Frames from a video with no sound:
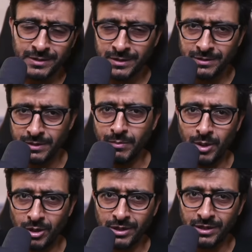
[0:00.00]
the
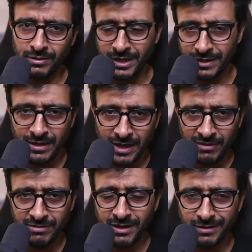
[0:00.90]
blocking read and that's
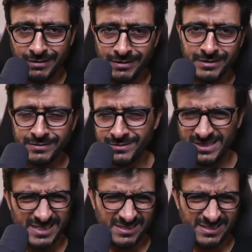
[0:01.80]
the kernel right